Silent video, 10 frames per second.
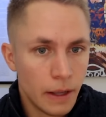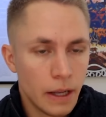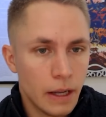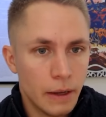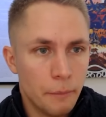
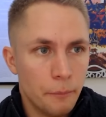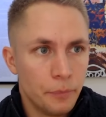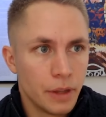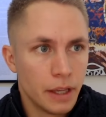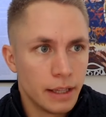Um,
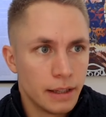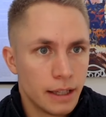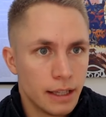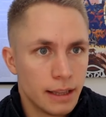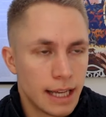and,
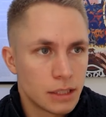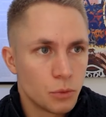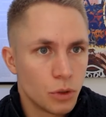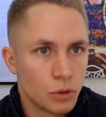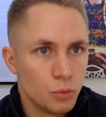and that's
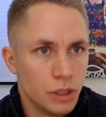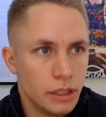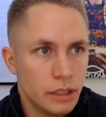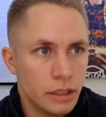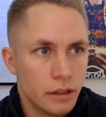what
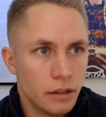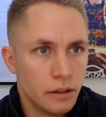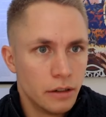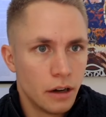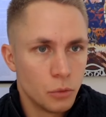we
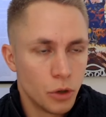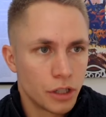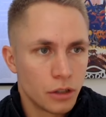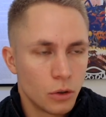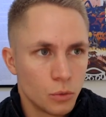uh, are
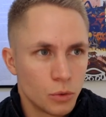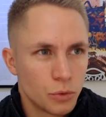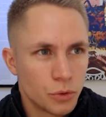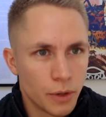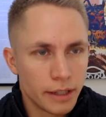working on, what we're
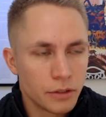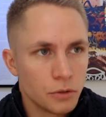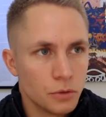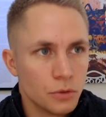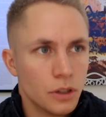trying
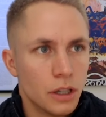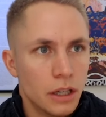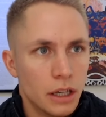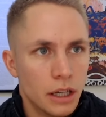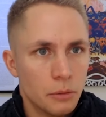to
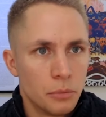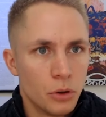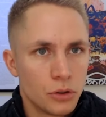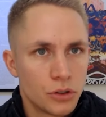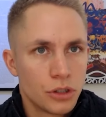uh,
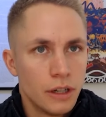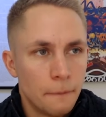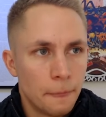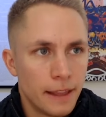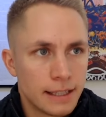push
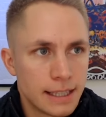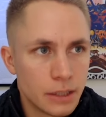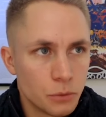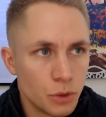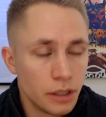is
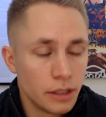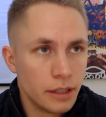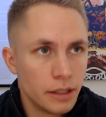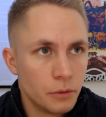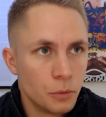that we,
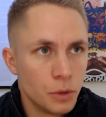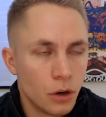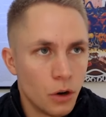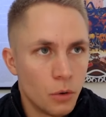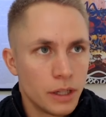we
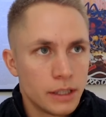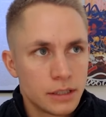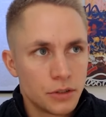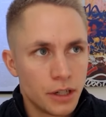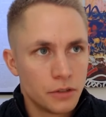always
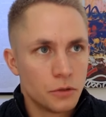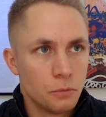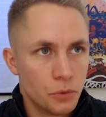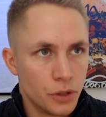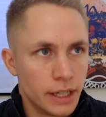try to
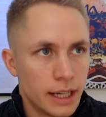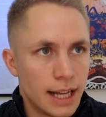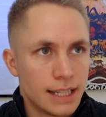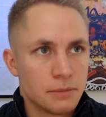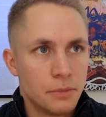bring
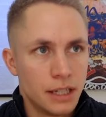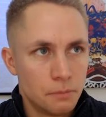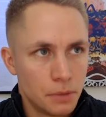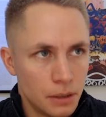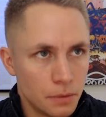as many
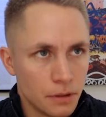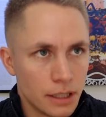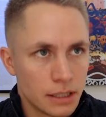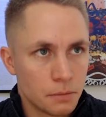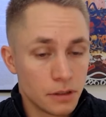people
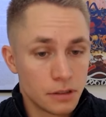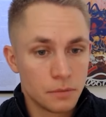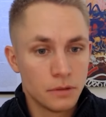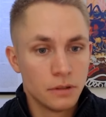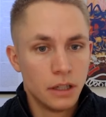as
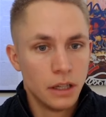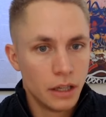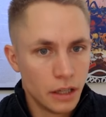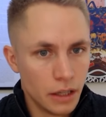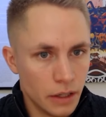possible
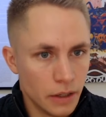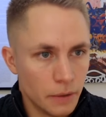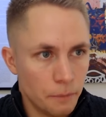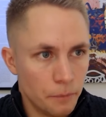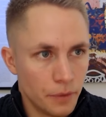
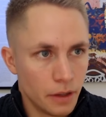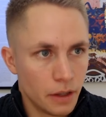um,